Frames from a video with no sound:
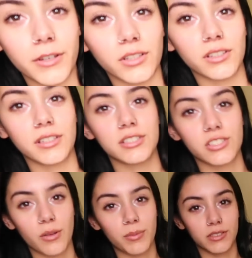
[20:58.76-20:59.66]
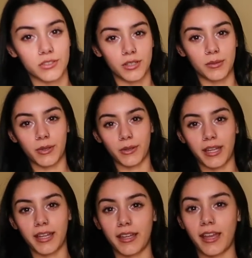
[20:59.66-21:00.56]
fail on this shopping trip,
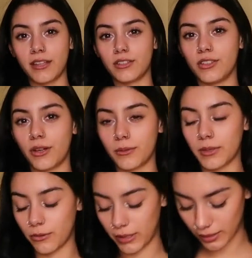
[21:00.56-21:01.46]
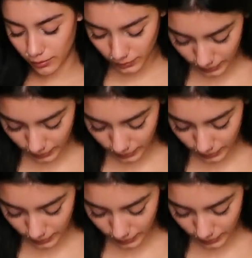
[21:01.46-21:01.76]
okay? I don't regret it